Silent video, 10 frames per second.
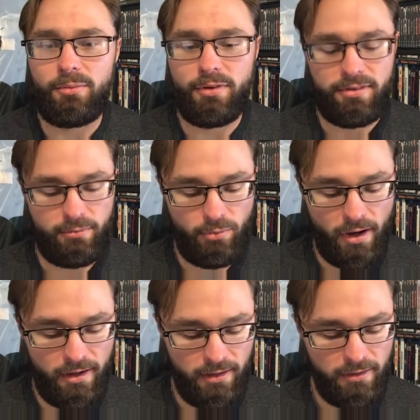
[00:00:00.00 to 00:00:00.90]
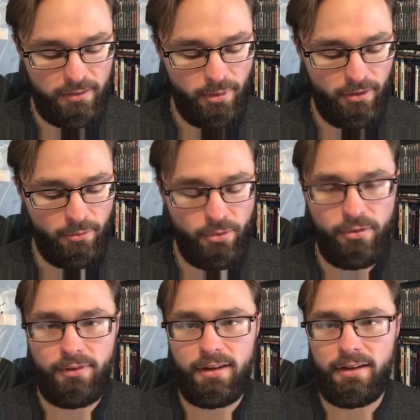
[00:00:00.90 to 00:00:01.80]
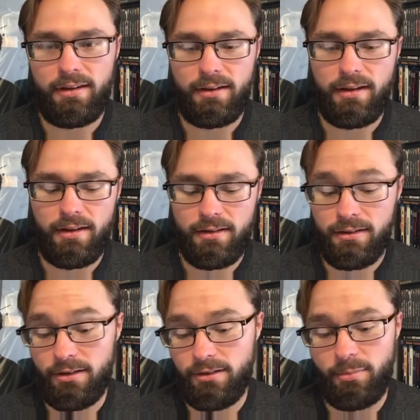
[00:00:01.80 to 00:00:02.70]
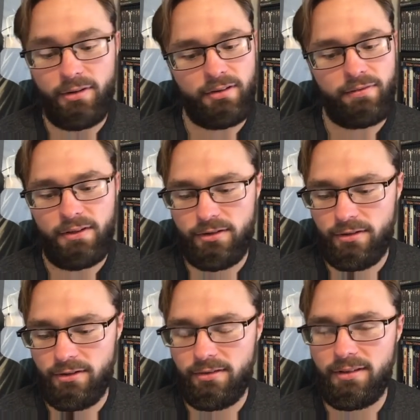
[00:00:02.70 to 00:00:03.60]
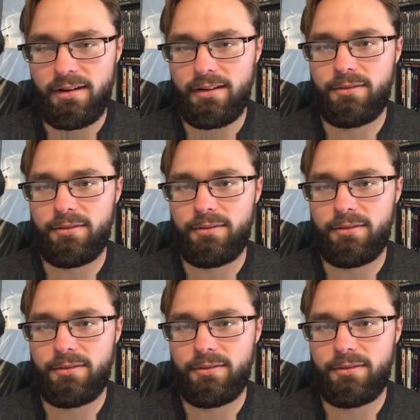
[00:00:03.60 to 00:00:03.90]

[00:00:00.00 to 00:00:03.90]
with some writings about the movie and tons of bonus features. And